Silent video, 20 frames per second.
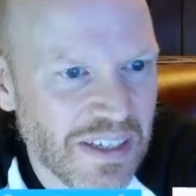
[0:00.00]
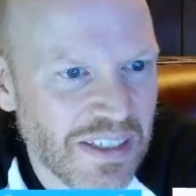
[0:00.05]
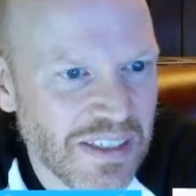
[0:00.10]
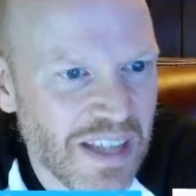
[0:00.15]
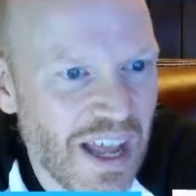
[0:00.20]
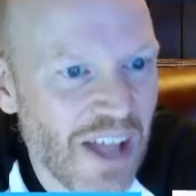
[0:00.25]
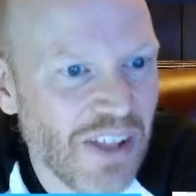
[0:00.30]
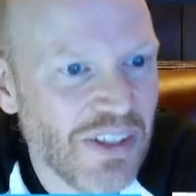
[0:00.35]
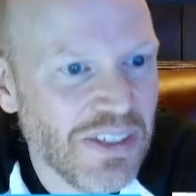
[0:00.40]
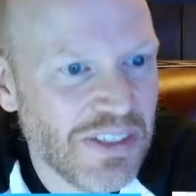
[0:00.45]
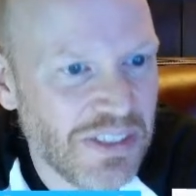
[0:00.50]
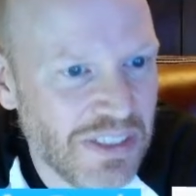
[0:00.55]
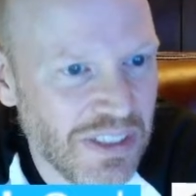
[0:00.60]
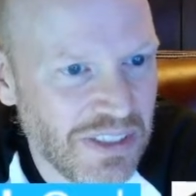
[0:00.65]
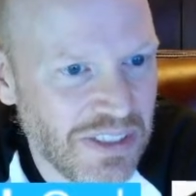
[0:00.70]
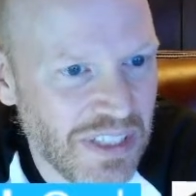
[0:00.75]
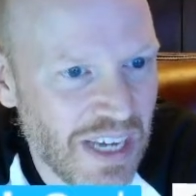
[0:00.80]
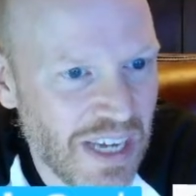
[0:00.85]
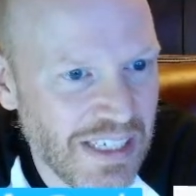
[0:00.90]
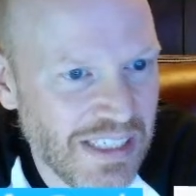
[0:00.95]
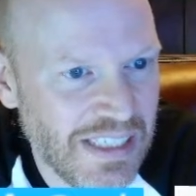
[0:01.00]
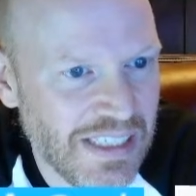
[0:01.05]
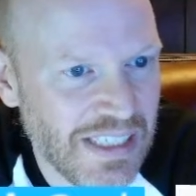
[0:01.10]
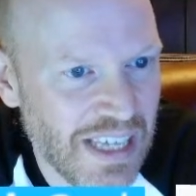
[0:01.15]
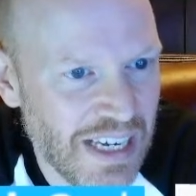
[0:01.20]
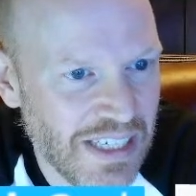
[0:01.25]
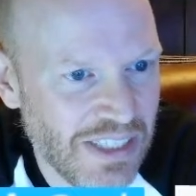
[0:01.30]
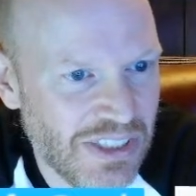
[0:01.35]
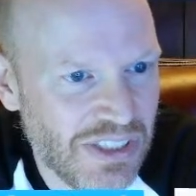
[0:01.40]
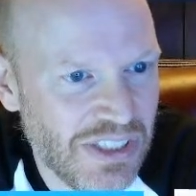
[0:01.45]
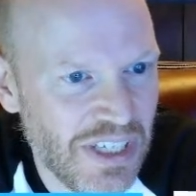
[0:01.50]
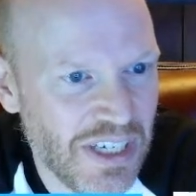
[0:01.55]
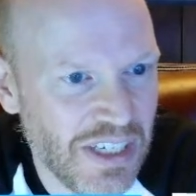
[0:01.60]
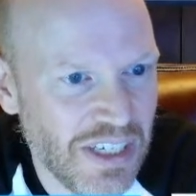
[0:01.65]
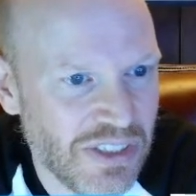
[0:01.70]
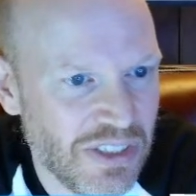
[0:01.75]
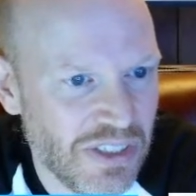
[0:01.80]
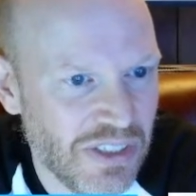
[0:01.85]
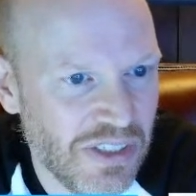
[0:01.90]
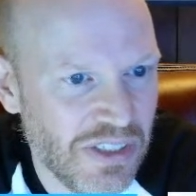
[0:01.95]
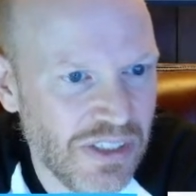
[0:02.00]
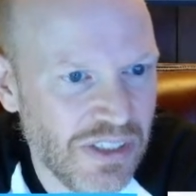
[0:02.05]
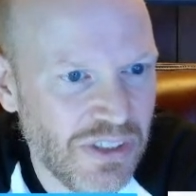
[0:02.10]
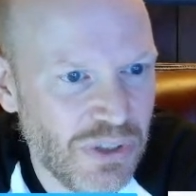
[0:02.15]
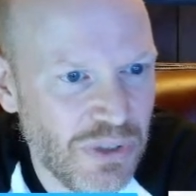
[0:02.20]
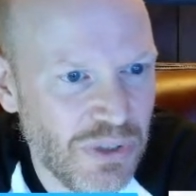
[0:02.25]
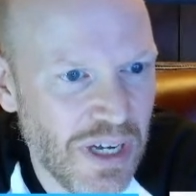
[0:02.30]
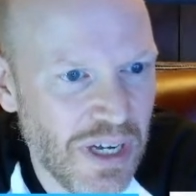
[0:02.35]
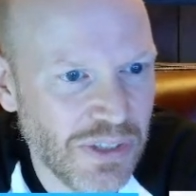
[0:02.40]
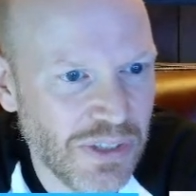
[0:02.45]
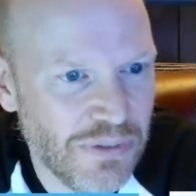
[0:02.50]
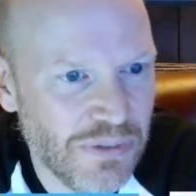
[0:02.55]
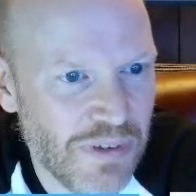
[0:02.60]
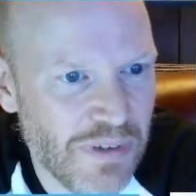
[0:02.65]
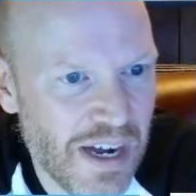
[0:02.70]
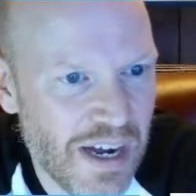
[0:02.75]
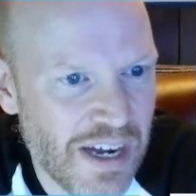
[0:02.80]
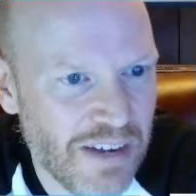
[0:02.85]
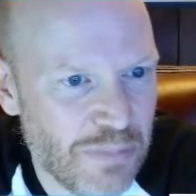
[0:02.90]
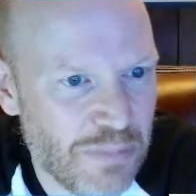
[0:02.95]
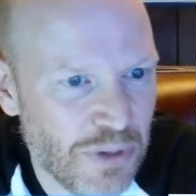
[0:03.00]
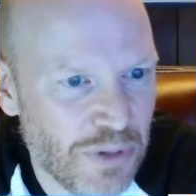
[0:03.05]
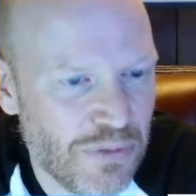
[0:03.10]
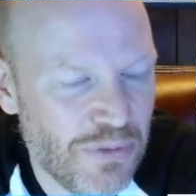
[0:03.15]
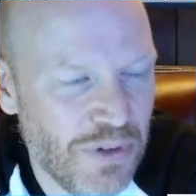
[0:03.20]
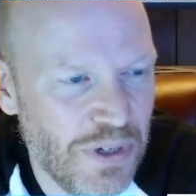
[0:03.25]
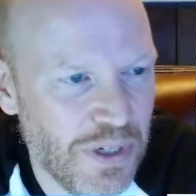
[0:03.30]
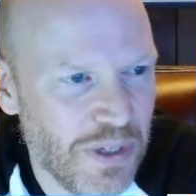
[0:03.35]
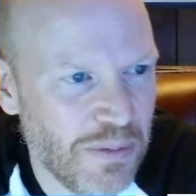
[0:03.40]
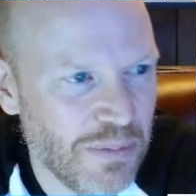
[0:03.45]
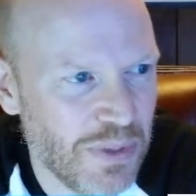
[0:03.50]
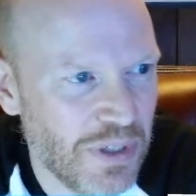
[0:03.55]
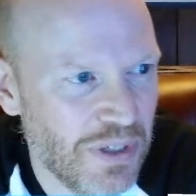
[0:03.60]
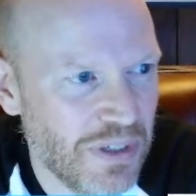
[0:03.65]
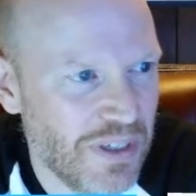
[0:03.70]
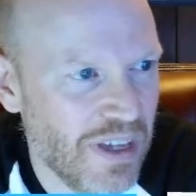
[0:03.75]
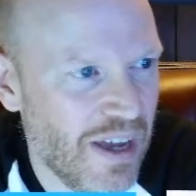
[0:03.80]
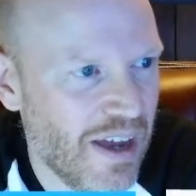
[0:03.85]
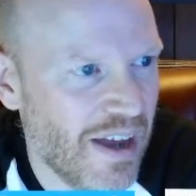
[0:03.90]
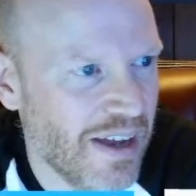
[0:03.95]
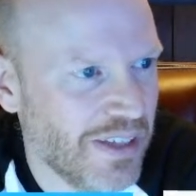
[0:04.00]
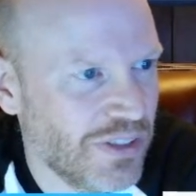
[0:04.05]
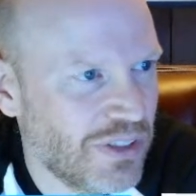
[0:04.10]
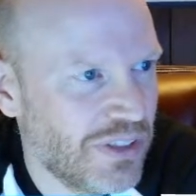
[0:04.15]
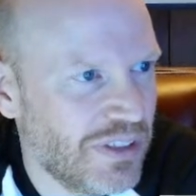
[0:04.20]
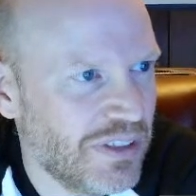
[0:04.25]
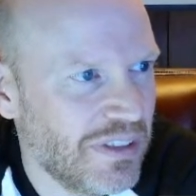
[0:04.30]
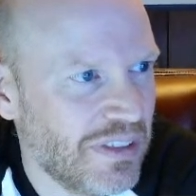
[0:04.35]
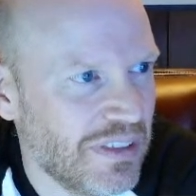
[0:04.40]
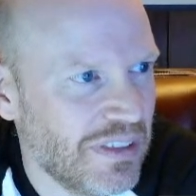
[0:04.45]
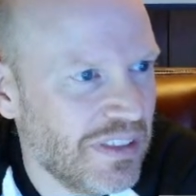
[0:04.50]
Alex says 1996. Good. 2005. Brick Freedom. Good guess.